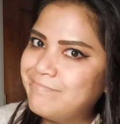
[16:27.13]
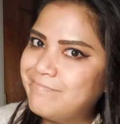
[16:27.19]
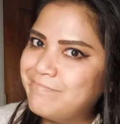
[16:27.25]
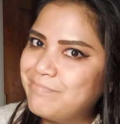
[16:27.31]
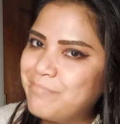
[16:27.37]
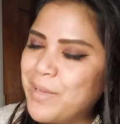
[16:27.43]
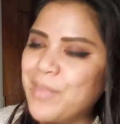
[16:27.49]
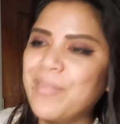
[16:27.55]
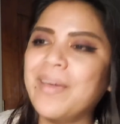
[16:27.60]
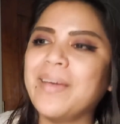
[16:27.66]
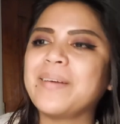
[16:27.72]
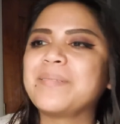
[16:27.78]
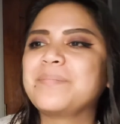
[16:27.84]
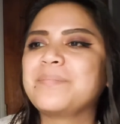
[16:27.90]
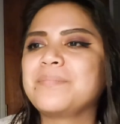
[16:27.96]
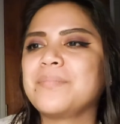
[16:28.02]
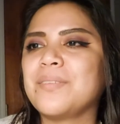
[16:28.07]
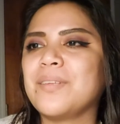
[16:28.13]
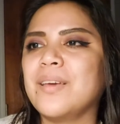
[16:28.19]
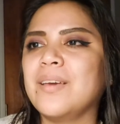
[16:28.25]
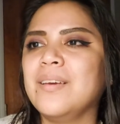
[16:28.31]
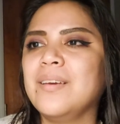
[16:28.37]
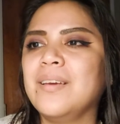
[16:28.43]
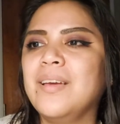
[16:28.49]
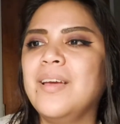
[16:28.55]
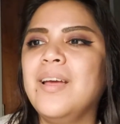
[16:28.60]
Big thing. Okay.
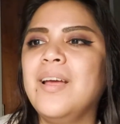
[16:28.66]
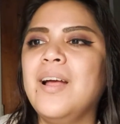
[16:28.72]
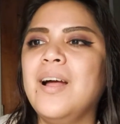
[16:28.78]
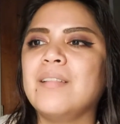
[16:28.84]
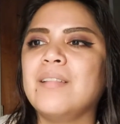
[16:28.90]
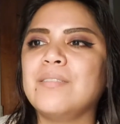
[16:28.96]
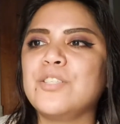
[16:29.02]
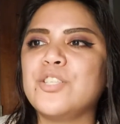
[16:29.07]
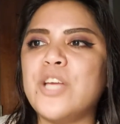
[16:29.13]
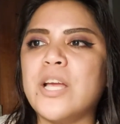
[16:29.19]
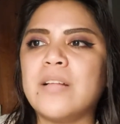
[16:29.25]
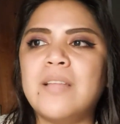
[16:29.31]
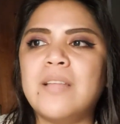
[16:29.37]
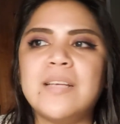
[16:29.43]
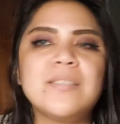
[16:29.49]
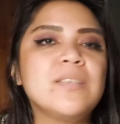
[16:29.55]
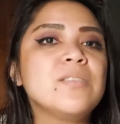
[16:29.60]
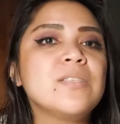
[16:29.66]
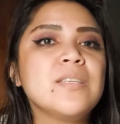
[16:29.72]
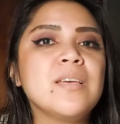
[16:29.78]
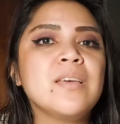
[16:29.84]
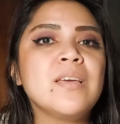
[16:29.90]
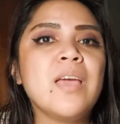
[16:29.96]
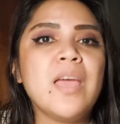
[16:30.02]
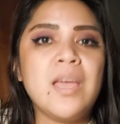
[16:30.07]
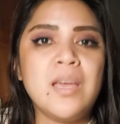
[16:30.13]
Check
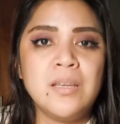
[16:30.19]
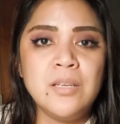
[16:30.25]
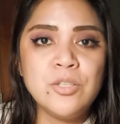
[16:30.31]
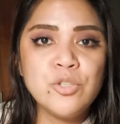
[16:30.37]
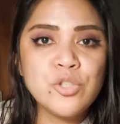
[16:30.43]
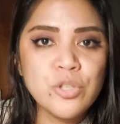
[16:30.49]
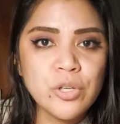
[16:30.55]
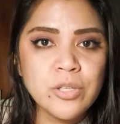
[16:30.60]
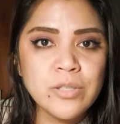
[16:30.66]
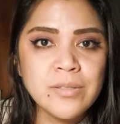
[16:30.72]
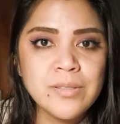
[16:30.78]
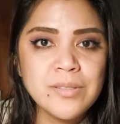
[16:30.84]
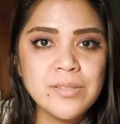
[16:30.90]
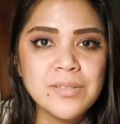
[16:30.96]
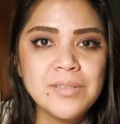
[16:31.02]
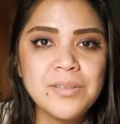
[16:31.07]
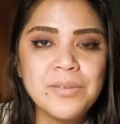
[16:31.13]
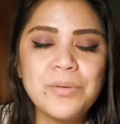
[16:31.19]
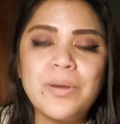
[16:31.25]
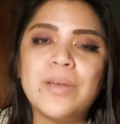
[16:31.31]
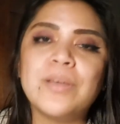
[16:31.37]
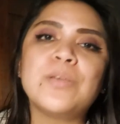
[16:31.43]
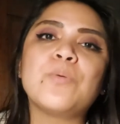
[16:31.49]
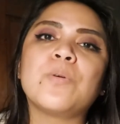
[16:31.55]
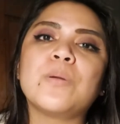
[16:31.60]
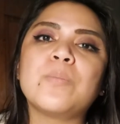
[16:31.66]
licensing and insurance.
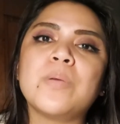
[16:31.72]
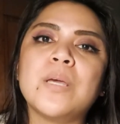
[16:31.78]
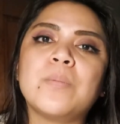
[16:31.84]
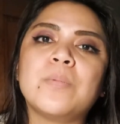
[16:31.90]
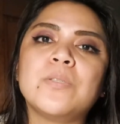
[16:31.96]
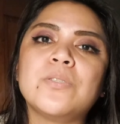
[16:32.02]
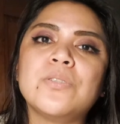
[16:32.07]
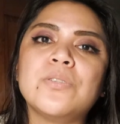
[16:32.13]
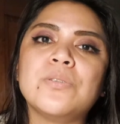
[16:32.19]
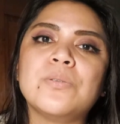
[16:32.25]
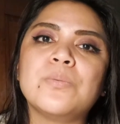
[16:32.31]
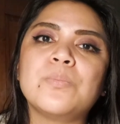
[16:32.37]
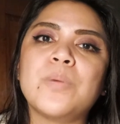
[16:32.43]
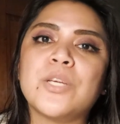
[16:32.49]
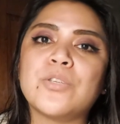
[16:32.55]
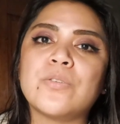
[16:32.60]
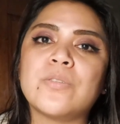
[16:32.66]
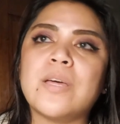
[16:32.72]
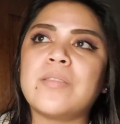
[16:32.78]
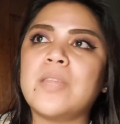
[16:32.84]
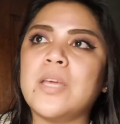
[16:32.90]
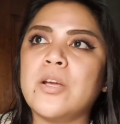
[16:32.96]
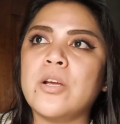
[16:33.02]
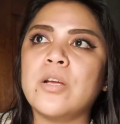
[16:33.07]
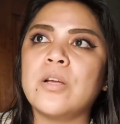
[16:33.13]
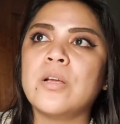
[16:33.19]
Okay, you want to be able to make sure that
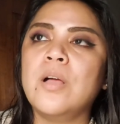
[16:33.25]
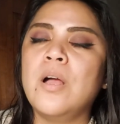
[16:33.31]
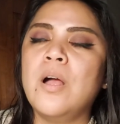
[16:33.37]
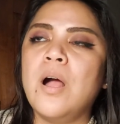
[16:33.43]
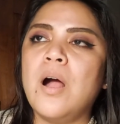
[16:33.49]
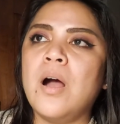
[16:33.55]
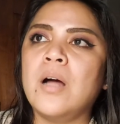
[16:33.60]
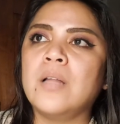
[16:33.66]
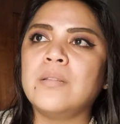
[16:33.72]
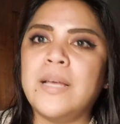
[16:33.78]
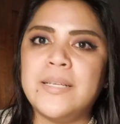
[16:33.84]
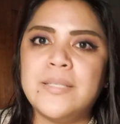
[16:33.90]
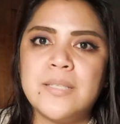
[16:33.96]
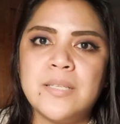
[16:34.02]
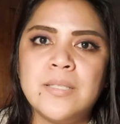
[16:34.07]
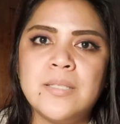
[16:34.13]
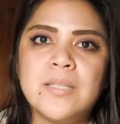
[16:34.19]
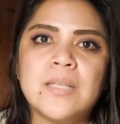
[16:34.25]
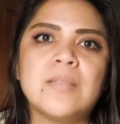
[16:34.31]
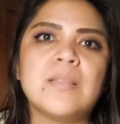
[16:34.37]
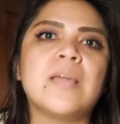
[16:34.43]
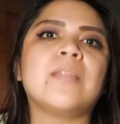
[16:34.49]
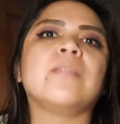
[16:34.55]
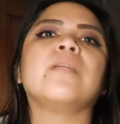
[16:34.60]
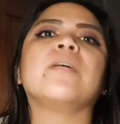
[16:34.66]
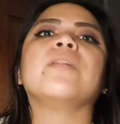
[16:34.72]
they're licensed, and
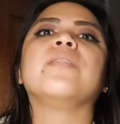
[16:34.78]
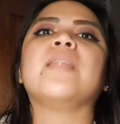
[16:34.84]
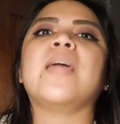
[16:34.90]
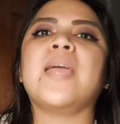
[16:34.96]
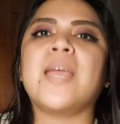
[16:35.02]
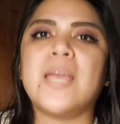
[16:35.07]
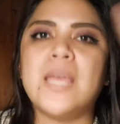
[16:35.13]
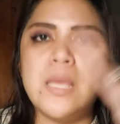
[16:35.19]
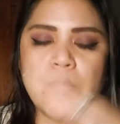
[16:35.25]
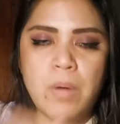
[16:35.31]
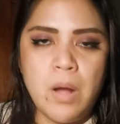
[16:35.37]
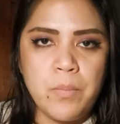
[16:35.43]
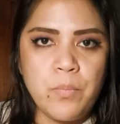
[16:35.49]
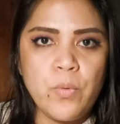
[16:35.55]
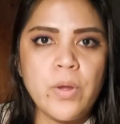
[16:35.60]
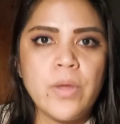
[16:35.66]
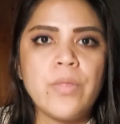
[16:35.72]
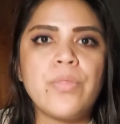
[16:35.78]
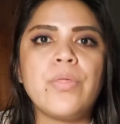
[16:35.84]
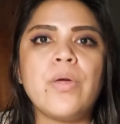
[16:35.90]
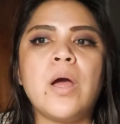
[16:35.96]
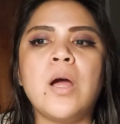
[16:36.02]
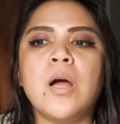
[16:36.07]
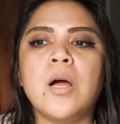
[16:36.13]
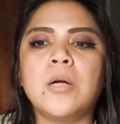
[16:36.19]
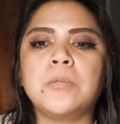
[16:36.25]
then they keep up with
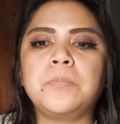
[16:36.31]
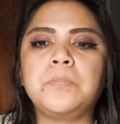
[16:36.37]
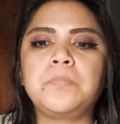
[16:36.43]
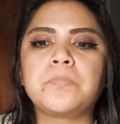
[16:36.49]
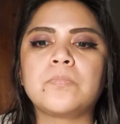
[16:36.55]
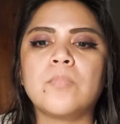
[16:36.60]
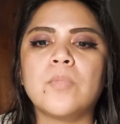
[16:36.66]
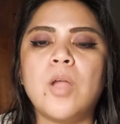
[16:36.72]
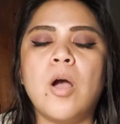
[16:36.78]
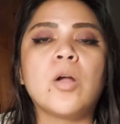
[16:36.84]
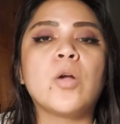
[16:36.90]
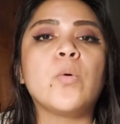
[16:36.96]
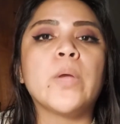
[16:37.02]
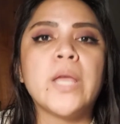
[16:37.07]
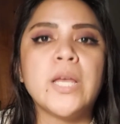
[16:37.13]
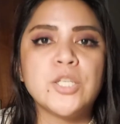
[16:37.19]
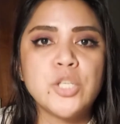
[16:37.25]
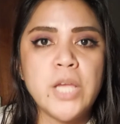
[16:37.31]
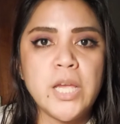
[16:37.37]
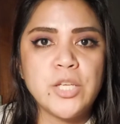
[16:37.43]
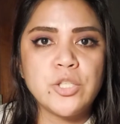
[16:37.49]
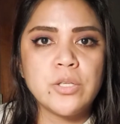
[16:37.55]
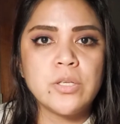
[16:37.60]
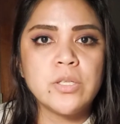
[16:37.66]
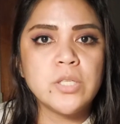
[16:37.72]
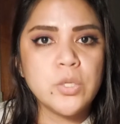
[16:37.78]
ongoing
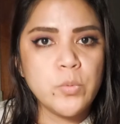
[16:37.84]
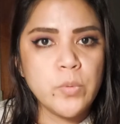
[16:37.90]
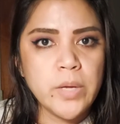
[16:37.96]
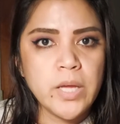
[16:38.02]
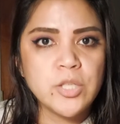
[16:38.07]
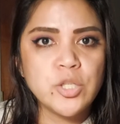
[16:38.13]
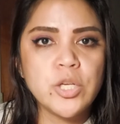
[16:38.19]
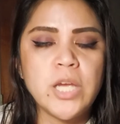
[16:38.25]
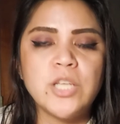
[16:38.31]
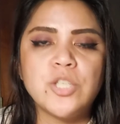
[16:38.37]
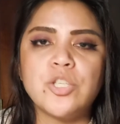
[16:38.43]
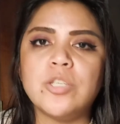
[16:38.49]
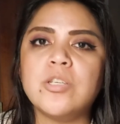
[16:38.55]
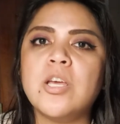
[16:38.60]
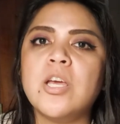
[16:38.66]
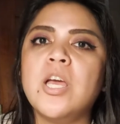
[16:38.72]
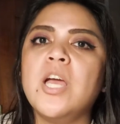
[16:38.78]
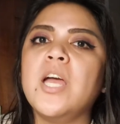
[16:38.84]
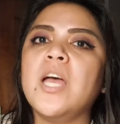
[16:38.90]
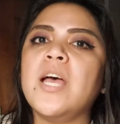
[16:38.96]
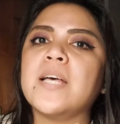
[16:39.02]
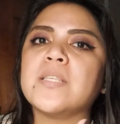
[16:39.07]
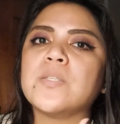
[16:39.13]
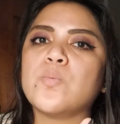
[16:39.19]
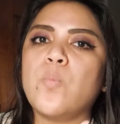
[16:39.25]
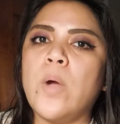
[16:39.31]
education, continuing education,
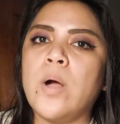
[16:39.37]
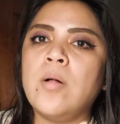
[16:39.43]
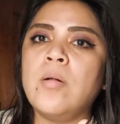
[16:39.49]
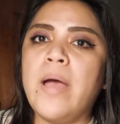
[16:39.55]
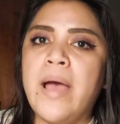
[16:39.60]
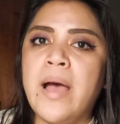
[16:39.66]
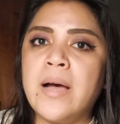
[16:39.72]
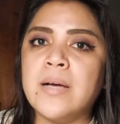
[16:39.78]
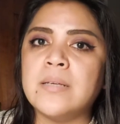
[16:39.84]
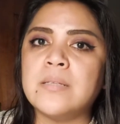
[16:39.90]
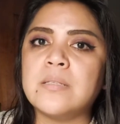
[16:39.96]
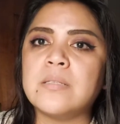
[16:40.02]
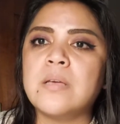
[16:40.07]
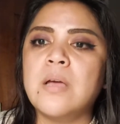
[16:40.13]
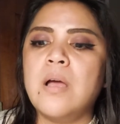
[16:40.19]
as well as